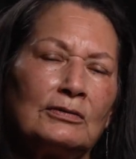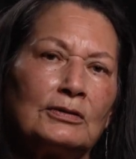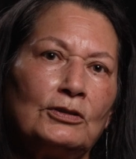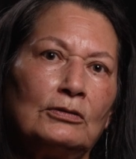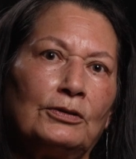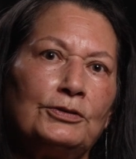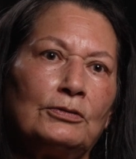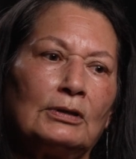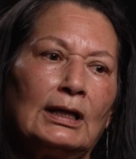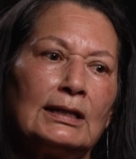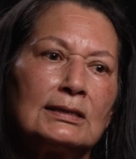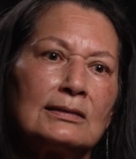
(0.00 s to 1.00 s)
You learn your
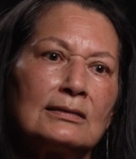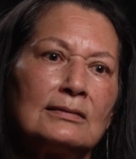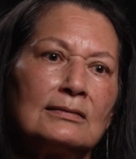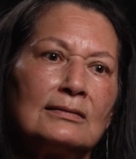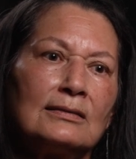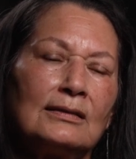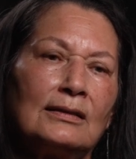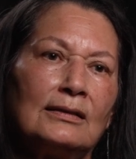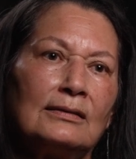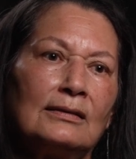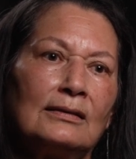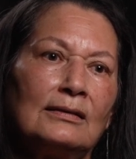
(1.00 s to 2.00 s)
lessons, and